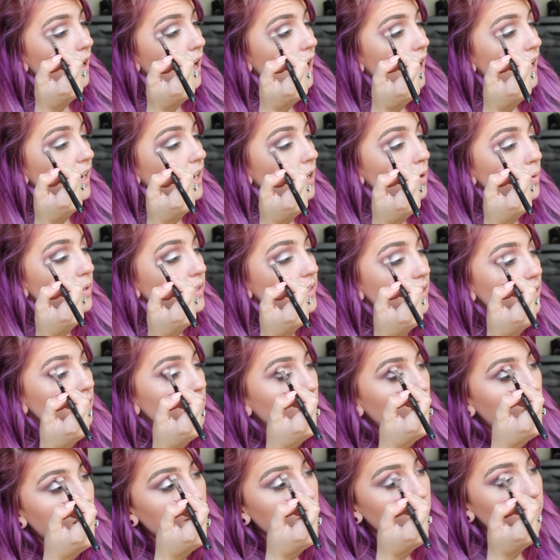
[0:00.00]
I know it's a
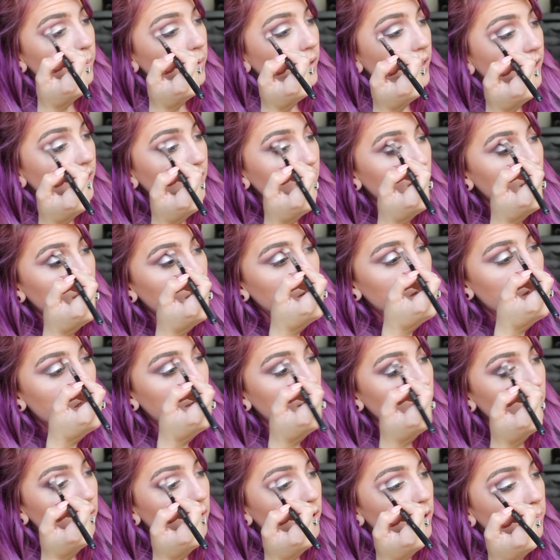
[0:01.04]
lot of blending and a
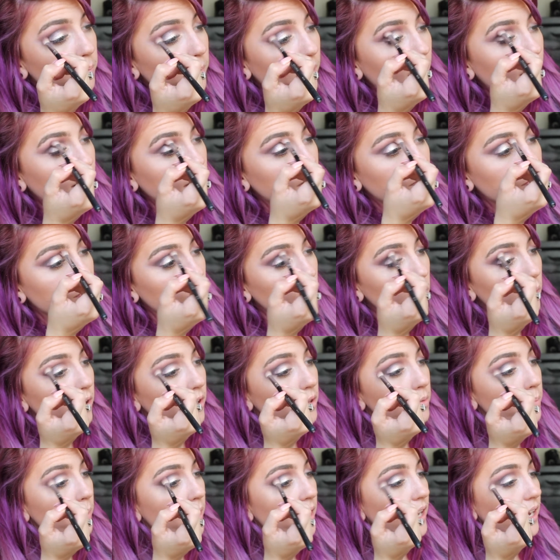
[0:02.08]
lot of going back and
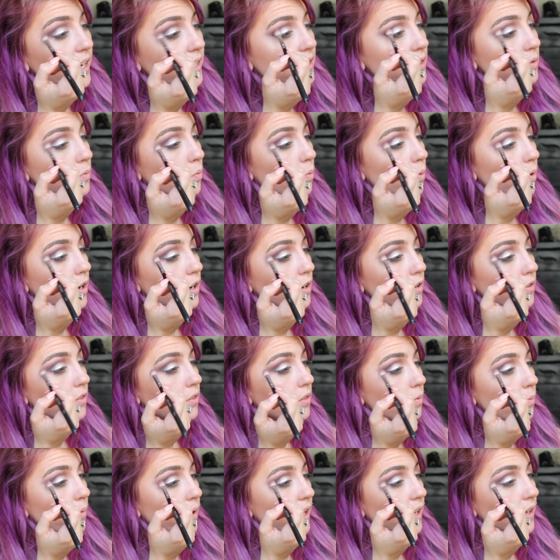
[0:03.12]
forth, but it's
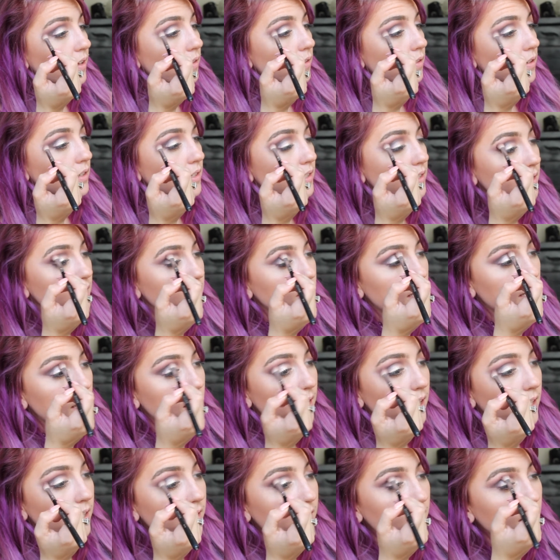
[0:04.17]
worth the way it looks in the
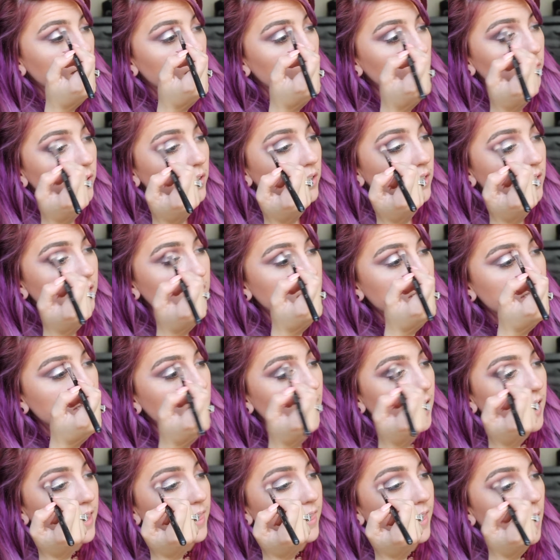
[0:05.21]
end, and it really doesn't
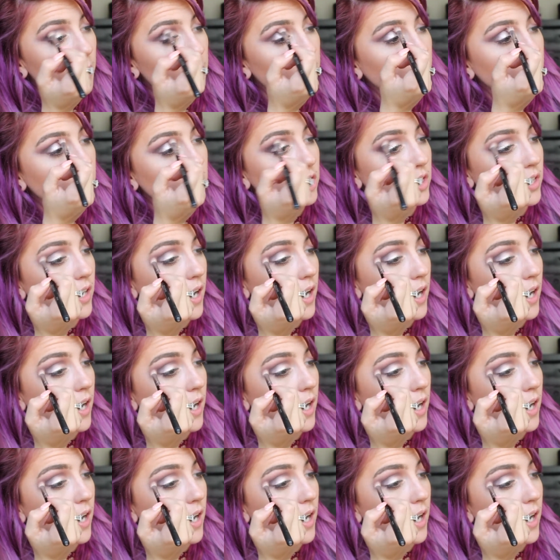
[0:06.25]
take that much